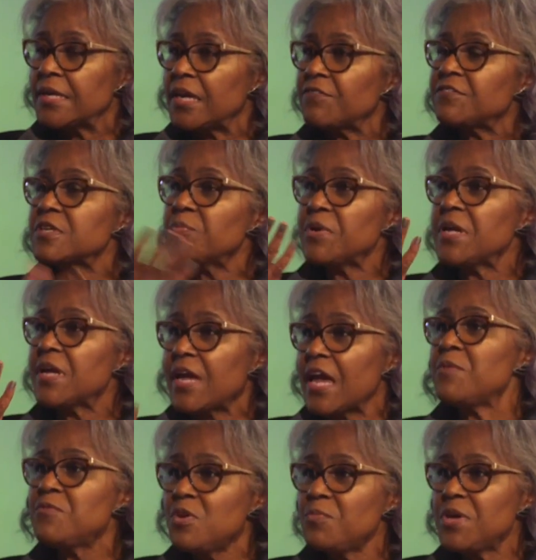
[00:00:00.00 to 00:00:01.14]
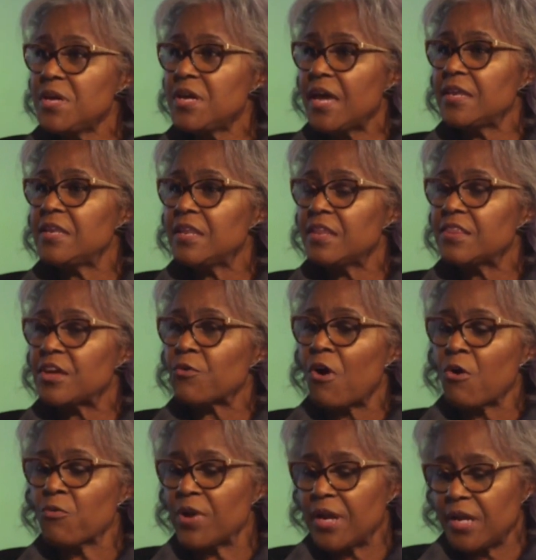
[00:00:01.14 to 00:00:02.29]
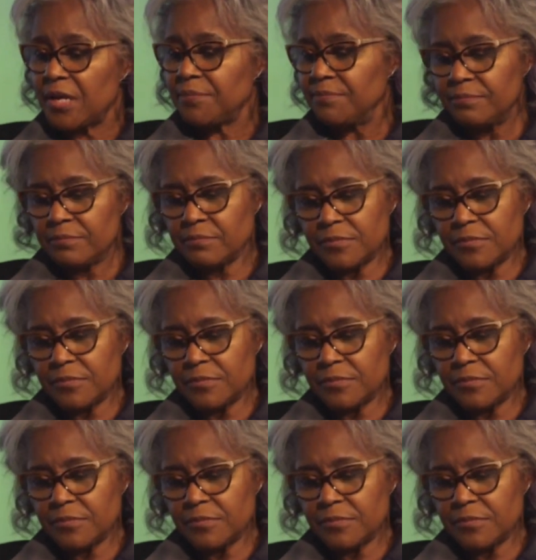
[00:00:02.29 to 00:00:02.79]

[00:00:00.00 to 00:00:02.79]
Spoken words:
If somebody came to me and they're already